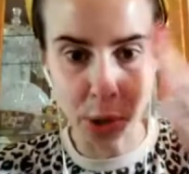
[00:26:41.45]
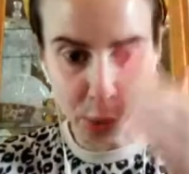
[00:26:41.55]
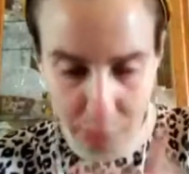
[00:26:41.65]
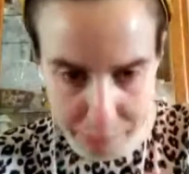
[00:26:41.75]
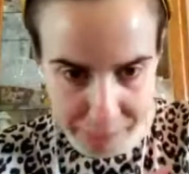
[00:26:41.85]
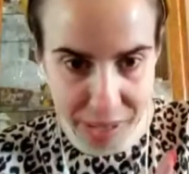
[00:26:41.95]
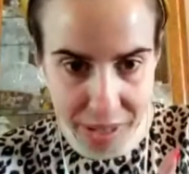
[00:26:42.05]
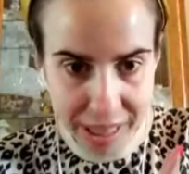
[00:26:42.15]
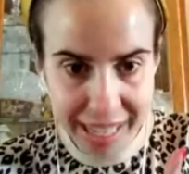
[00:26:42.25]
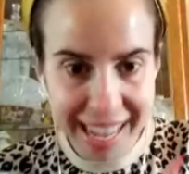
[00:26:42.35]
criminal
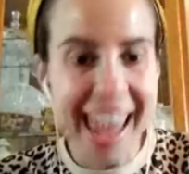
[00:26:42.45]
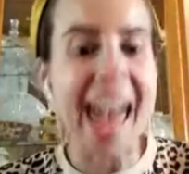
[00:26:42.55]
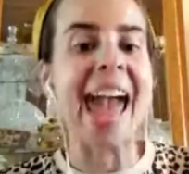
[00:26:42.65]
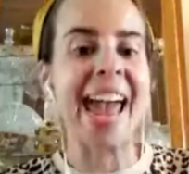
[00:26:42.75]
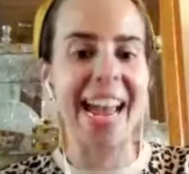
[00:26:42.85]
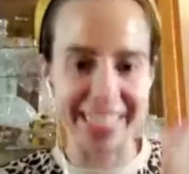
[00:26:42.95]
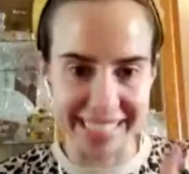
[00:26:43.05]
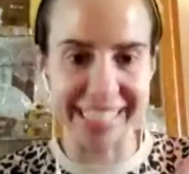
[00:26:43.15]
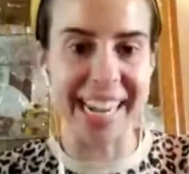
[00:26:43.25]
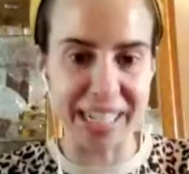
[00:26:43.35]
and
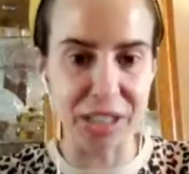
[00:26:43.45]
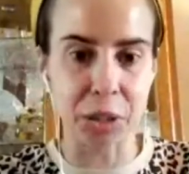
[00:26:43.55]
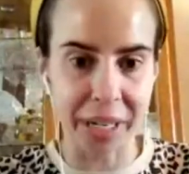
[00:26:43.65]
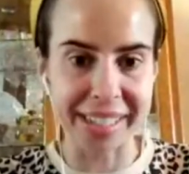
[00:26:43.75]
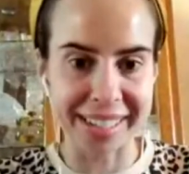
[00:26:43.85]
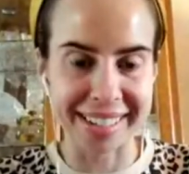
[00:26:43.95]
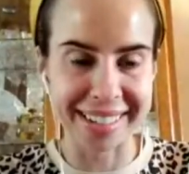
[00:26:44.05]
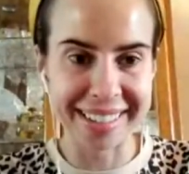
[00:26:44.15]
dangerous.